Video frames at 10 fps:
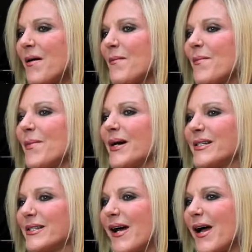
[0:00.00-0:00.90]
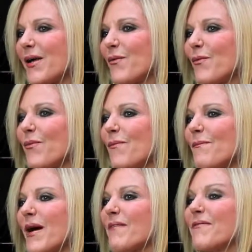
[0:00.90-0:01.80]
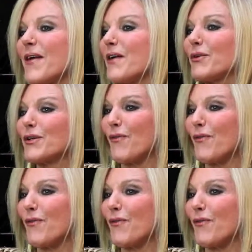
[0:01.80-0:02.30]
but my favorite